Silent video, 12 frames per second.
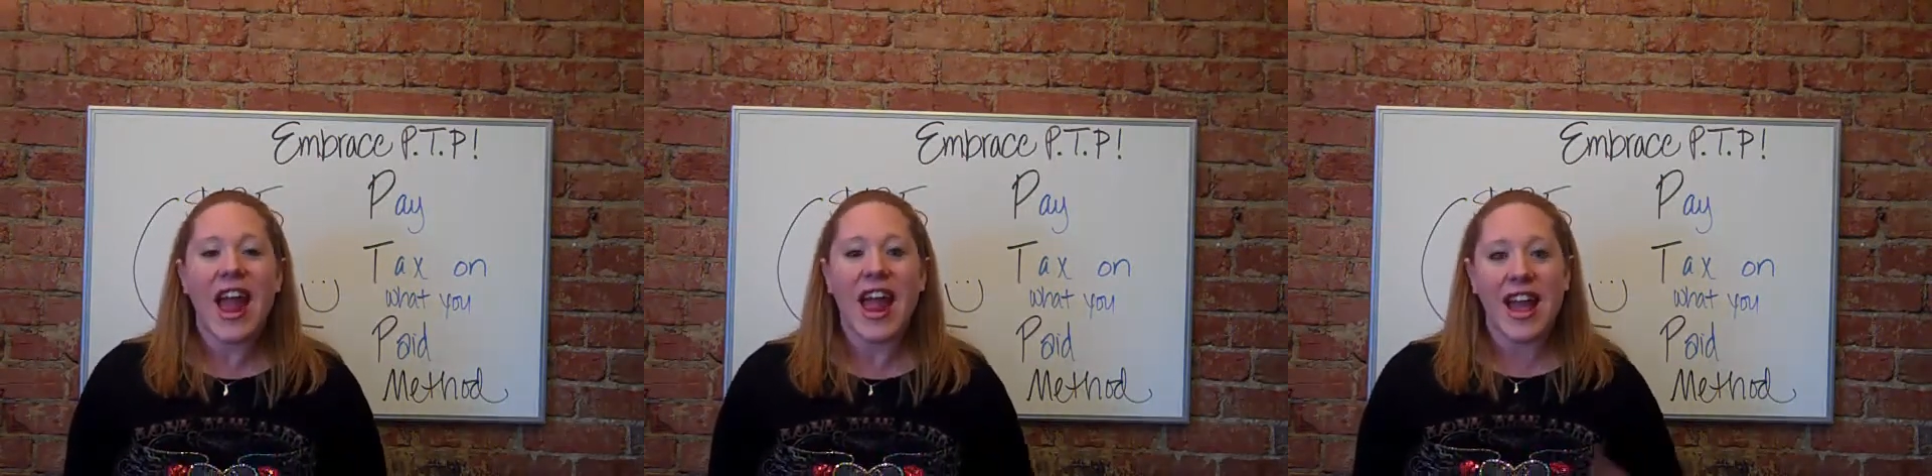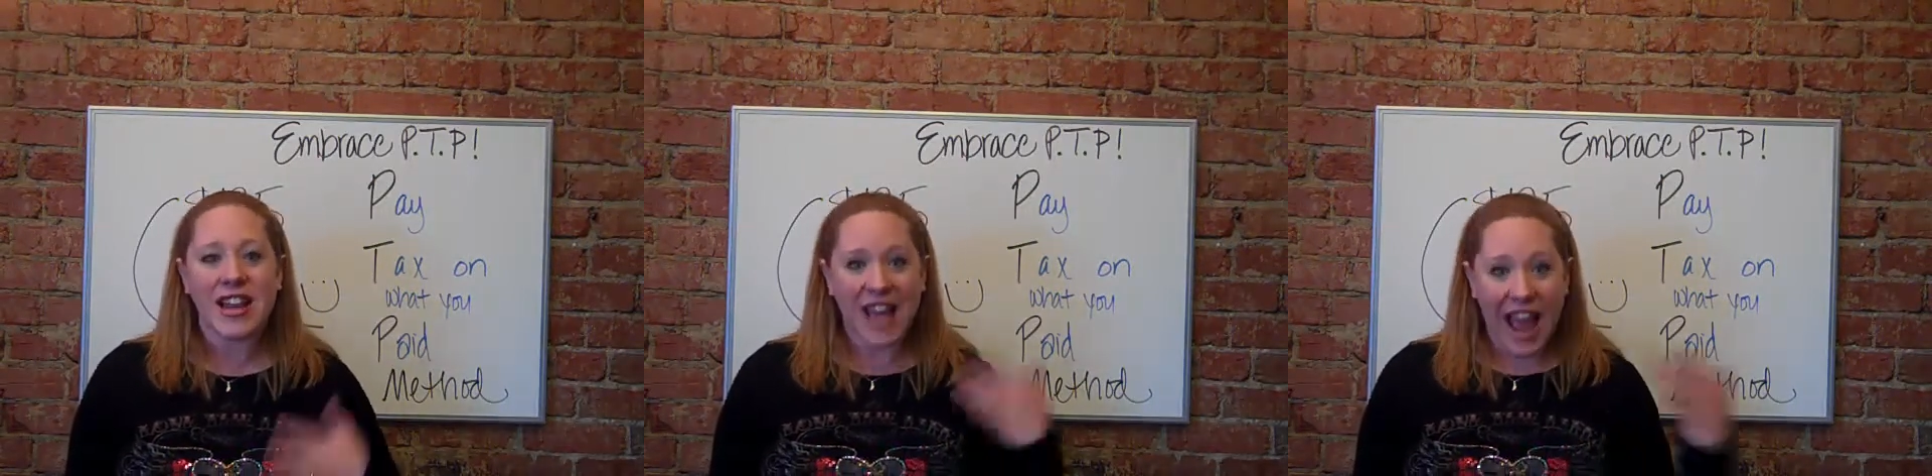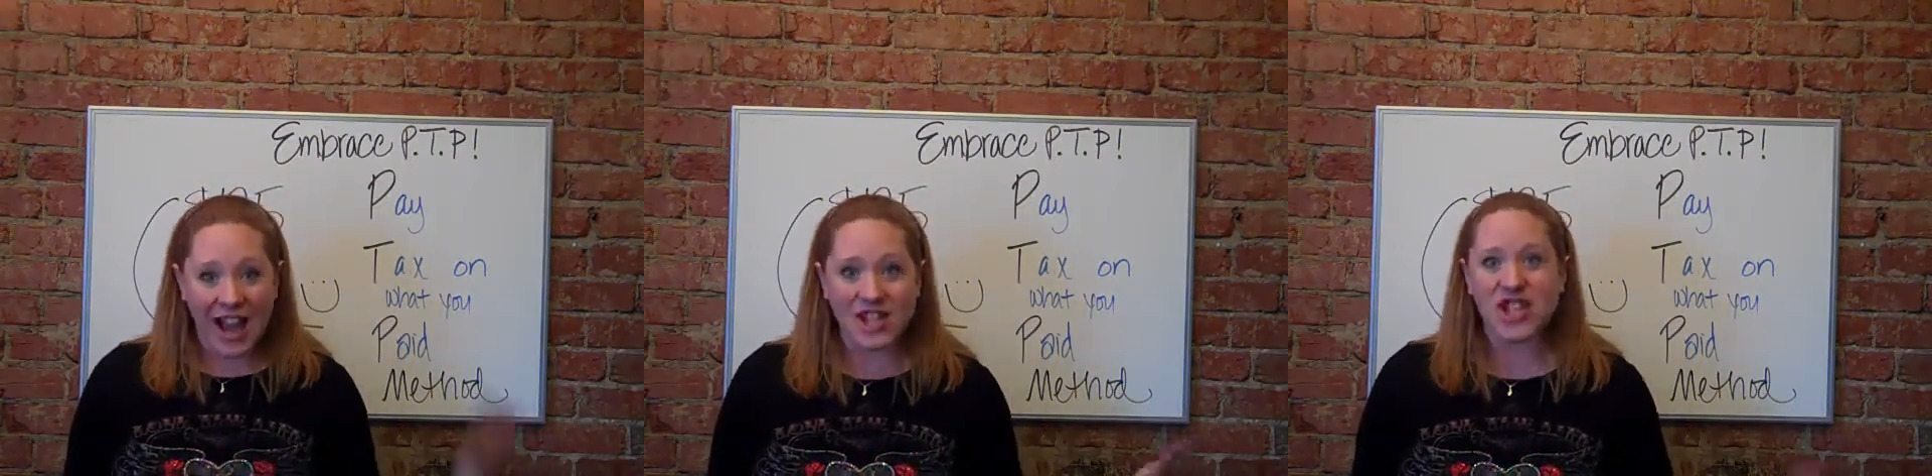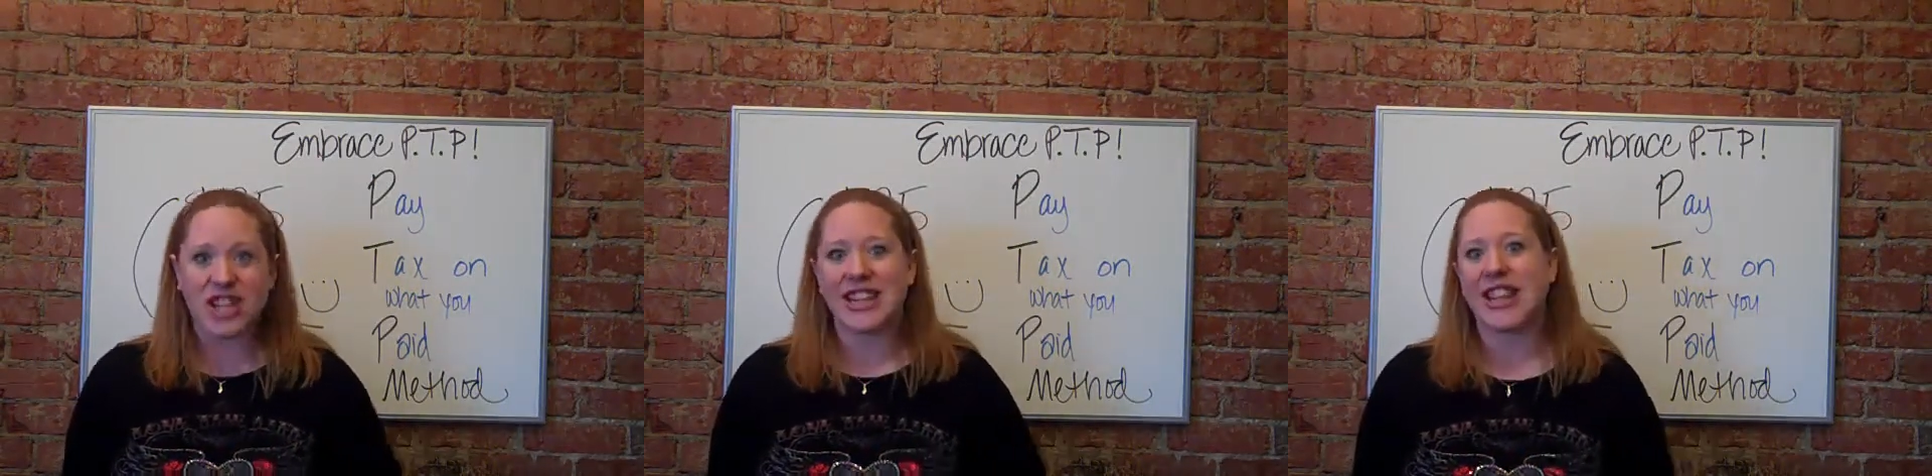and
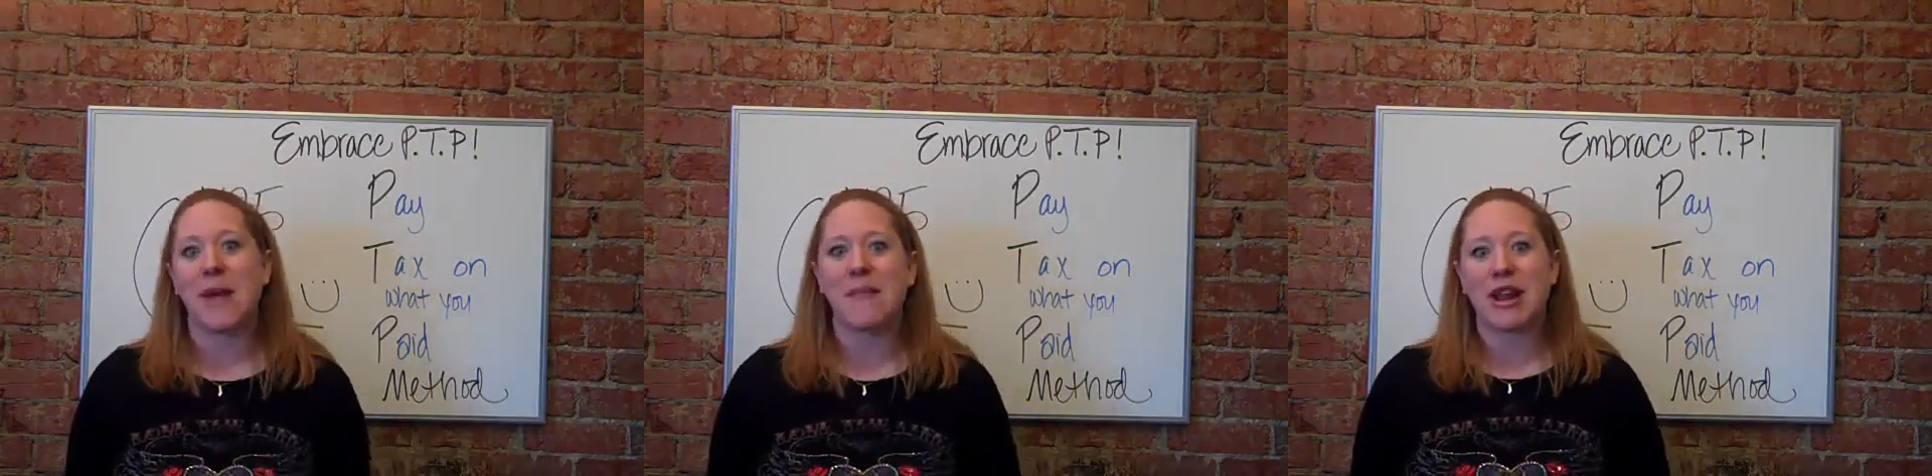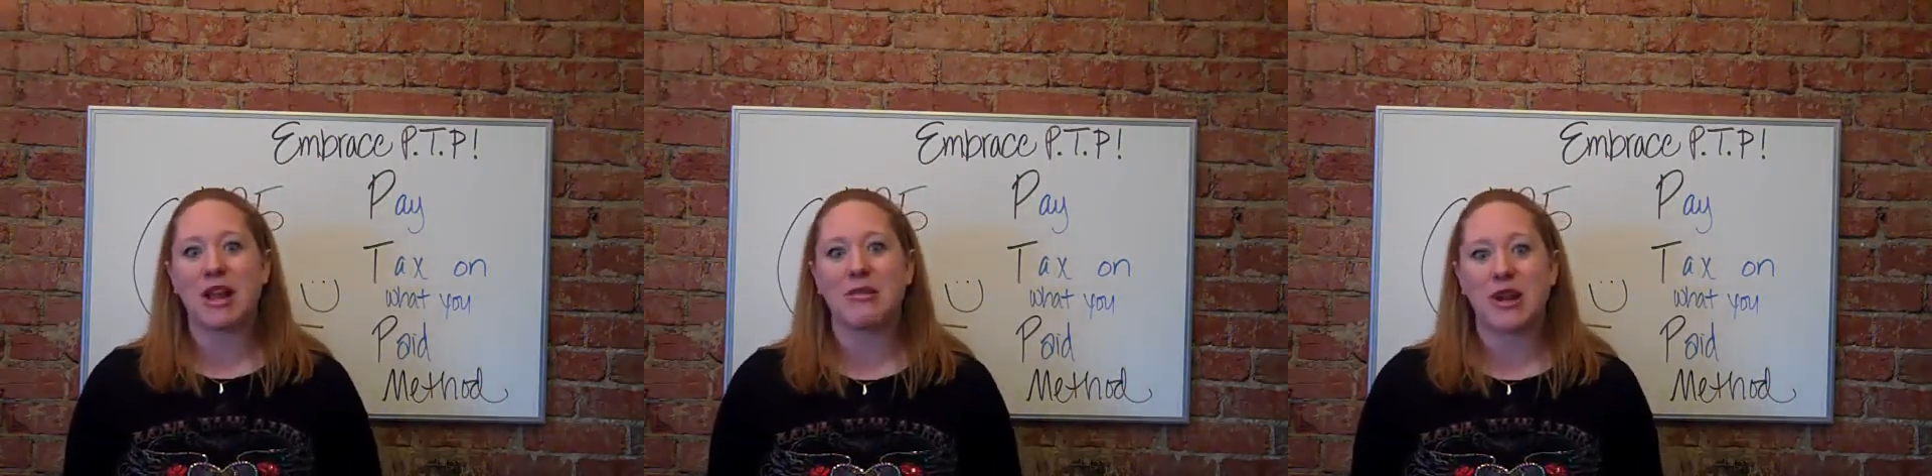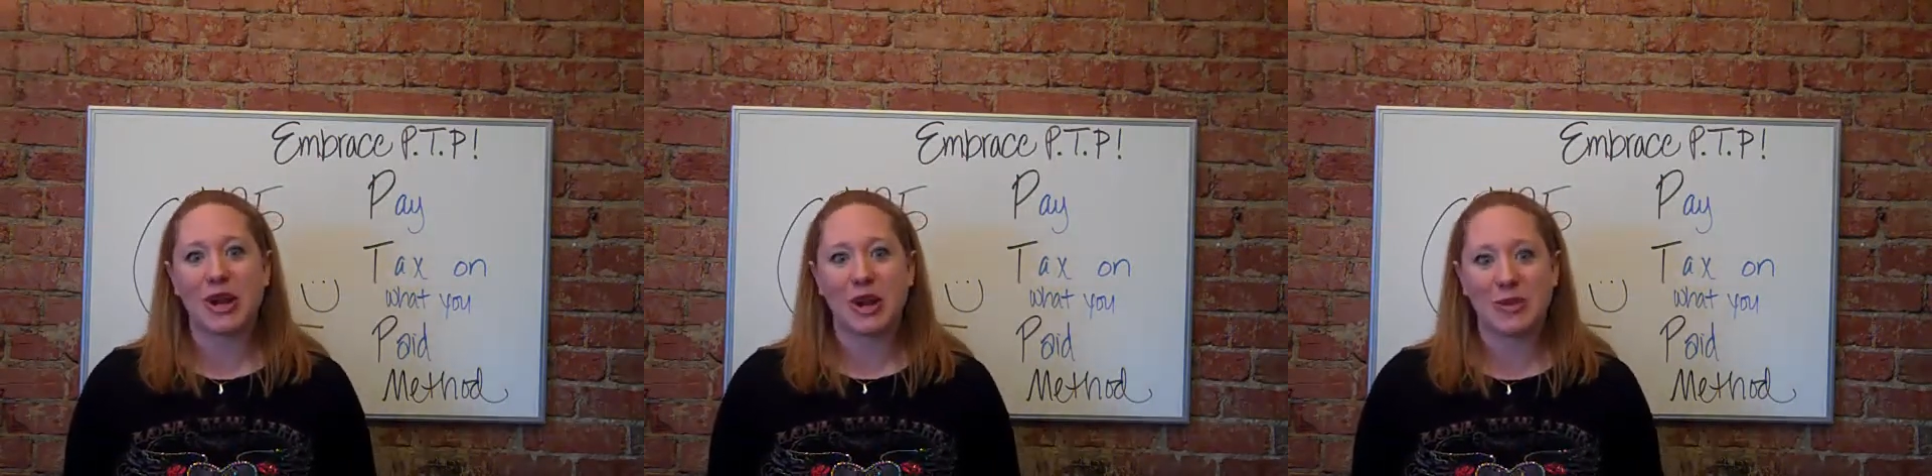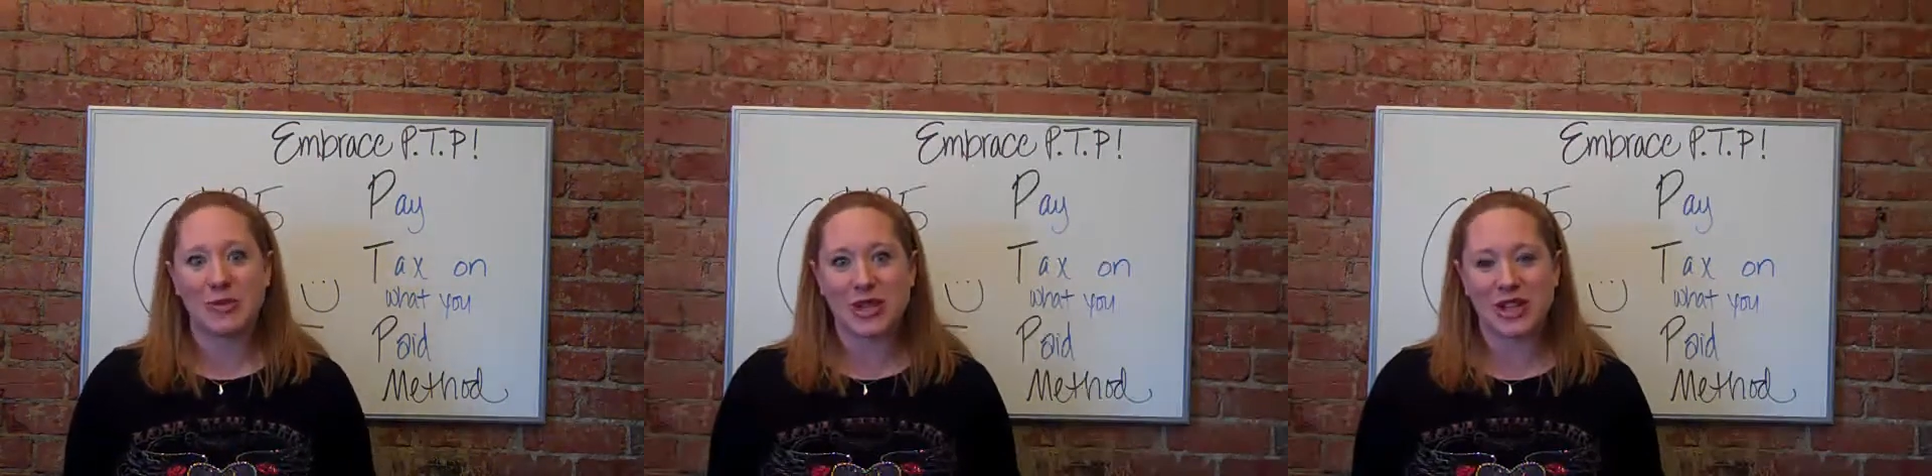actually get that money recouped